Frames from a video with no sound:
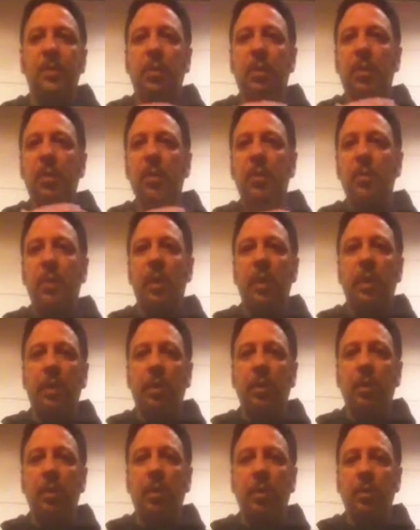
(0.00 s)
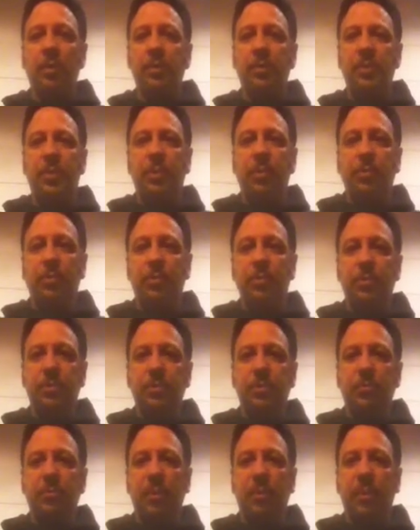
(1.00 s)
Are you wearing a harness that
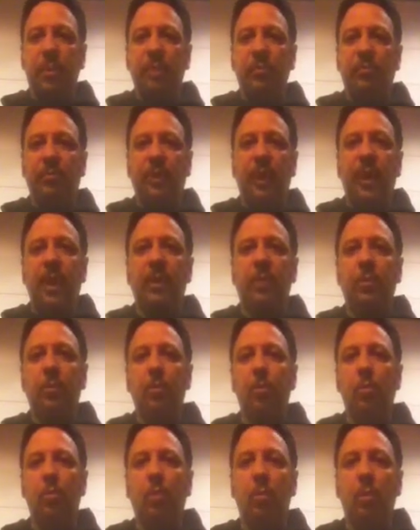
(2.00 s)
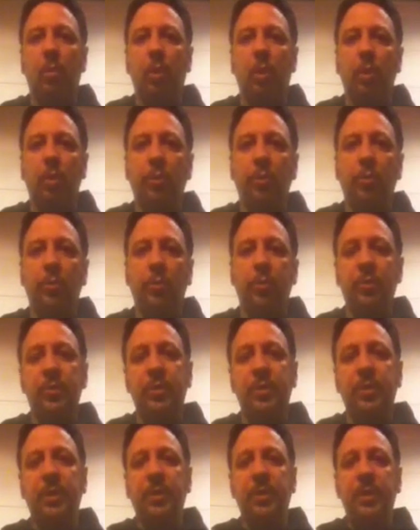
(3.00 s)
holds the drum out flat, or are you
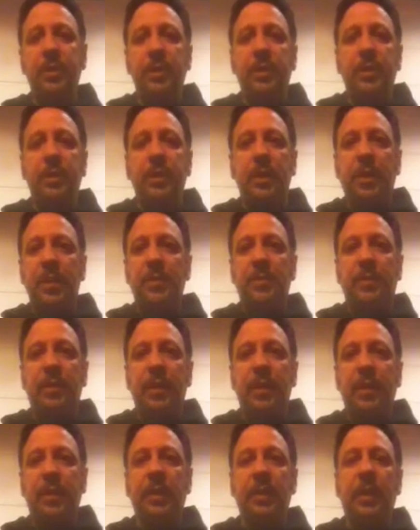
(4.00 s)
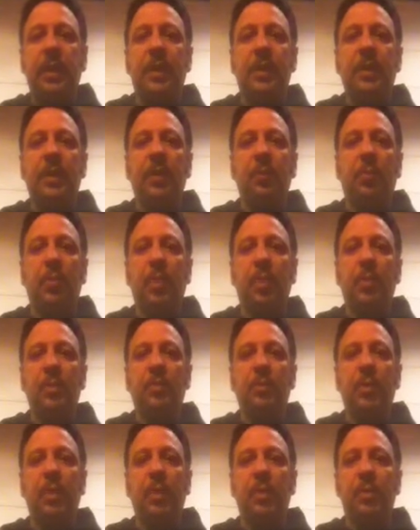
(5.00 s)
using a sling and a knee
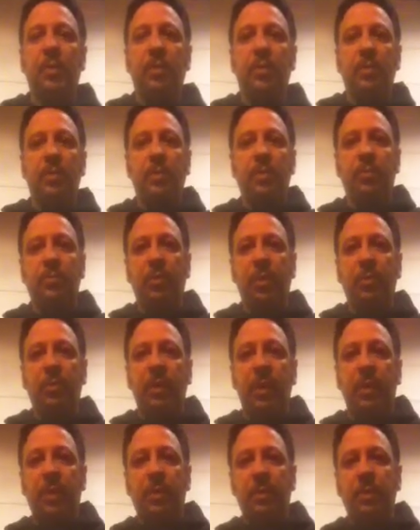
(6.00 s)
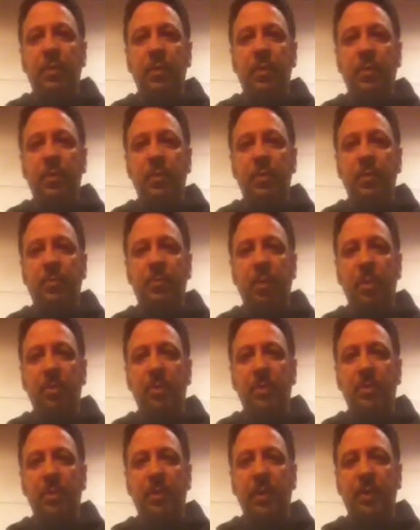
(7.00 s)
brace where the drum
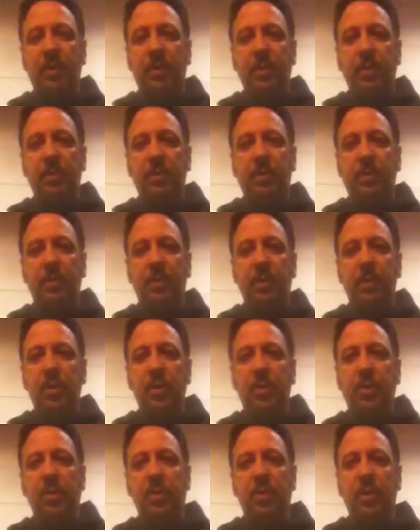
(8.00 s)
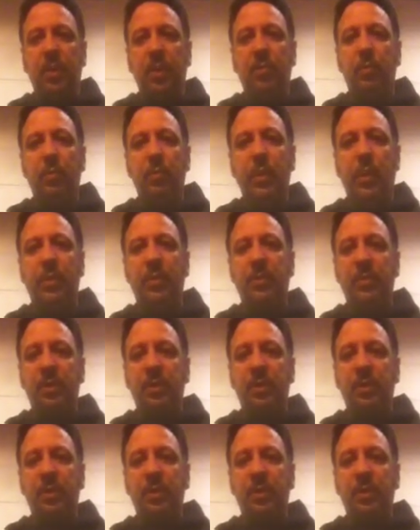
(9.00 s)
is like this? Then it would make